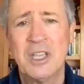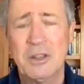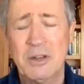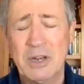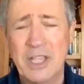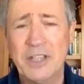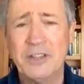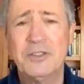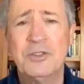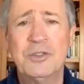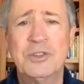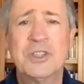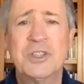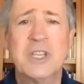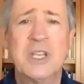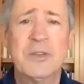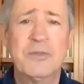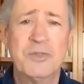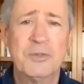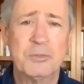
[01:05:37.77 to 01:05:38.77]
as you
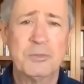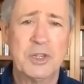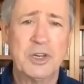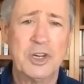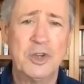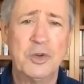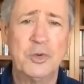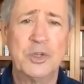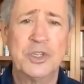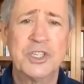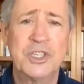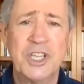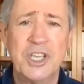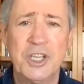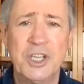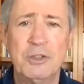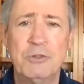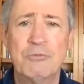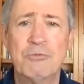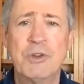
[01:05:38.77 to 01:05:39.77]
say, from the lowest
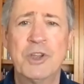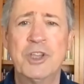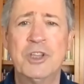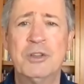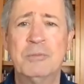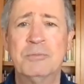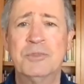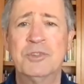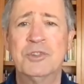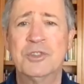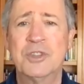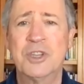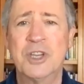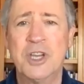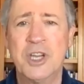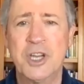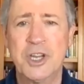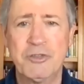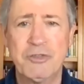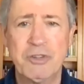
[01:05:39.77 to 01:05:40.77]
hell realm to the
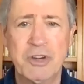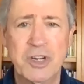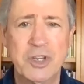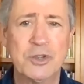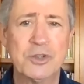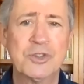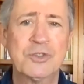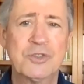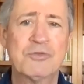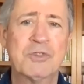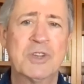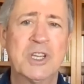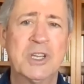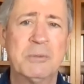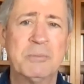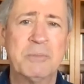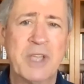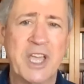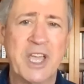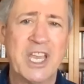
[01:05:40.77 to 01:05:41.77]
hungry ghost
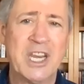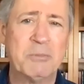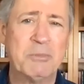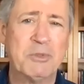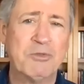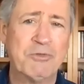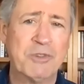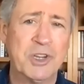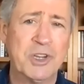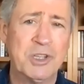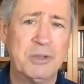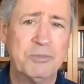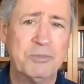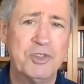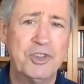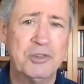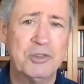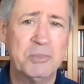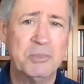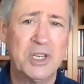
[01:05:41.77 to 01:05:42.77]
realm, animal realm,
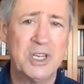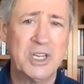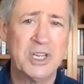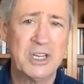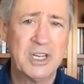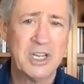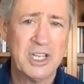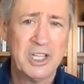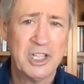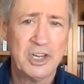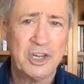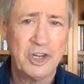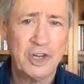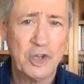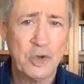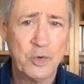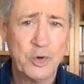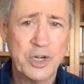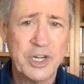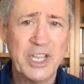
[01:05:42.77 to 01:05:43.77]
human,
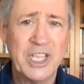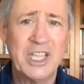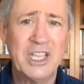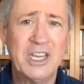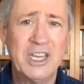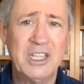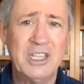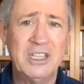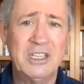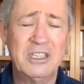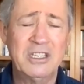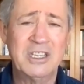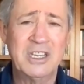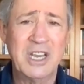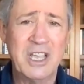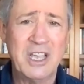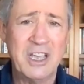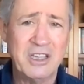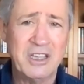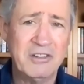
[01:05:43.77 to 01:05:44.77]
lower deities, and
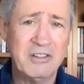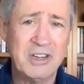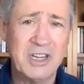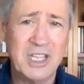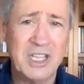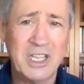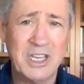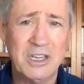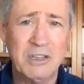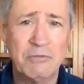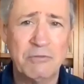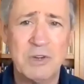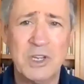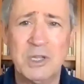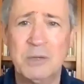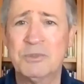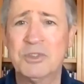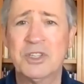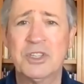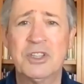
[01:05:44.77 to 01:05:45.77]
higher deity
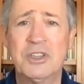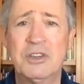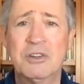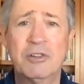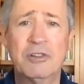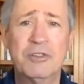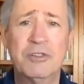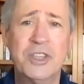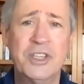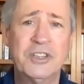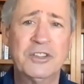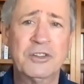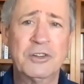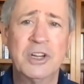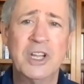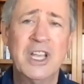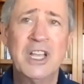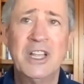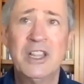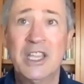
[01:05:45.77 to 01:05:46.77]
realms. That there are these are
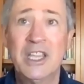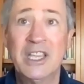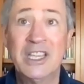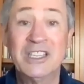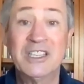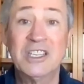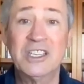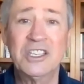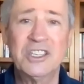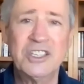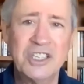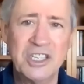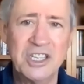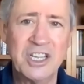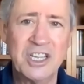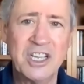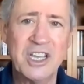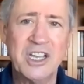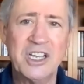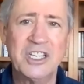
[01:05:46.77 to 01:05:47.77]
exist in the
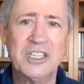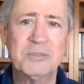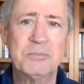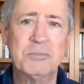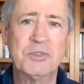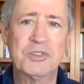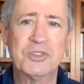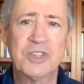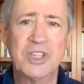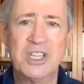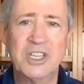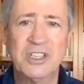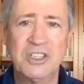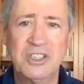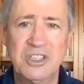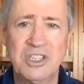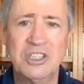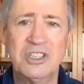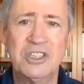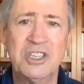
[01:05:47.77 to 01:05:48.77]
cosmos. They
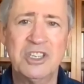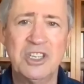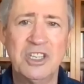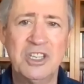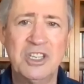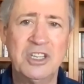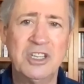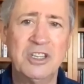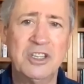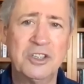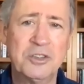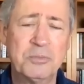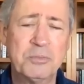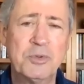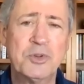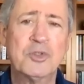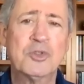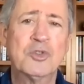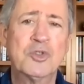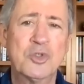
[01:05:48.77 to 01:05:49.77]
exist in the
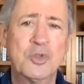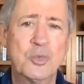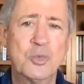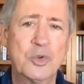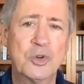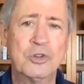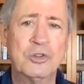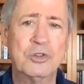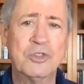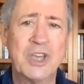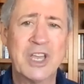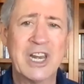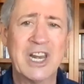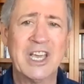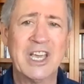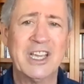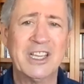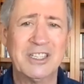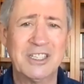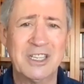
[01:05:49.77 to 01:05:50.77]
spiritual world that
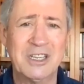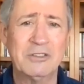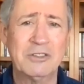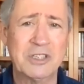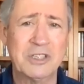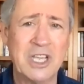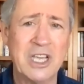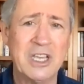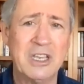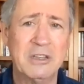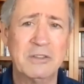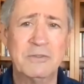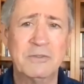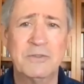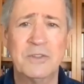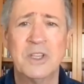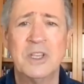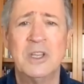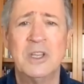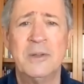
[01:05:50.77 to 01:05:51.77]
lies outside of
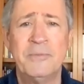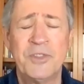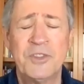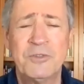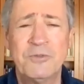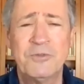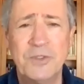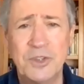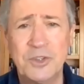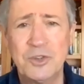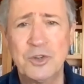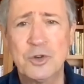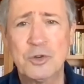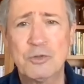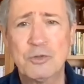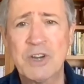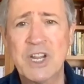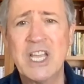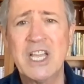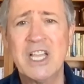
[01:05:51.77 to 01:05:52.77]
physical
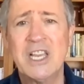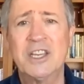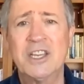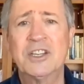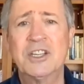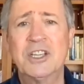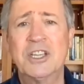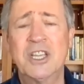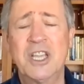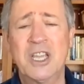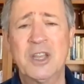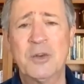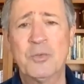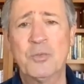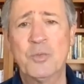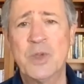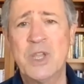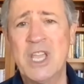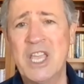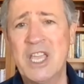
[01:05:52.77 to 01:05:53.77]
reality, and
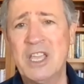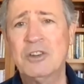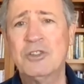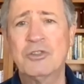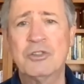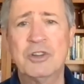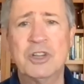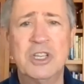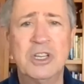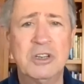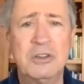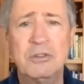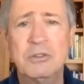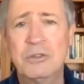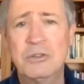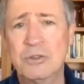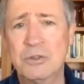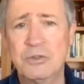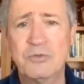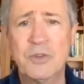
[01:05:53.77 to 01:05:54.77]
we enter into
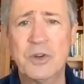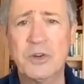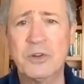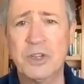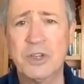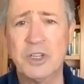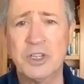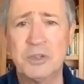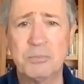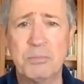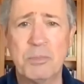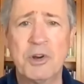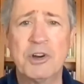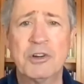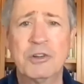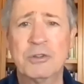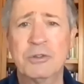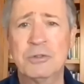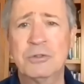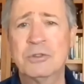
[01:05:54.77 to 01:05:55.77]
those various
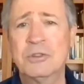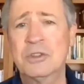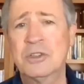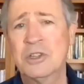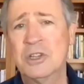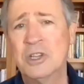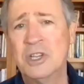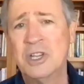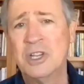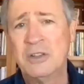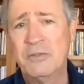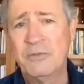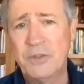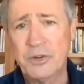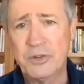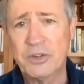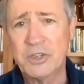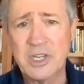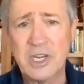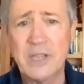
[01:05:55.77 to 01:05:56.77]
bardos,
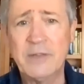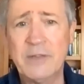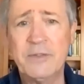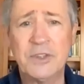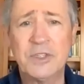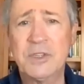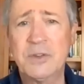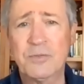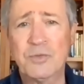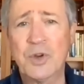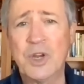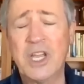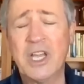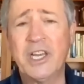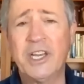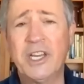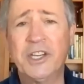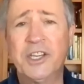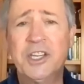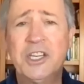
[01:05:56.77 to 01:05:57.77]
various levels of
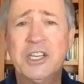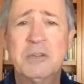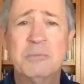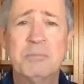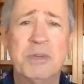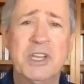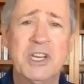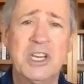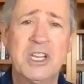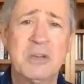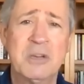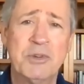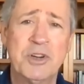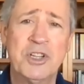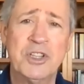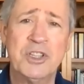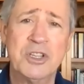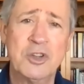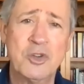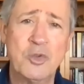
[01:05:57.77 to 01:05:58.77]
reality, depending
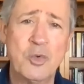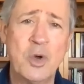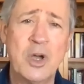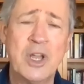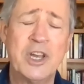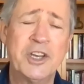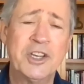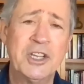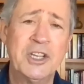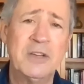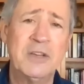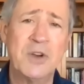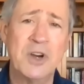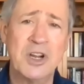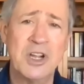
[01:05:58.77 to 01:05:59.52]
upon the quality of our